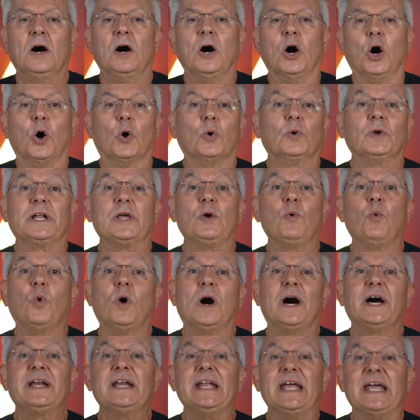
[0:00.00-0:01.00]
Only
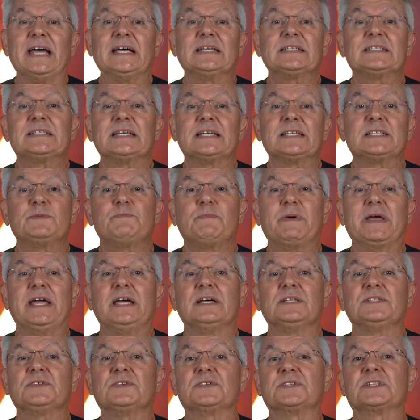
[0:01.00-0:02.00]
1 SS
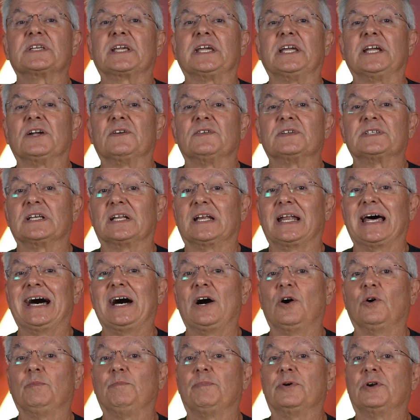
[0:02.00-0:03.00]
Panzer scare is allowed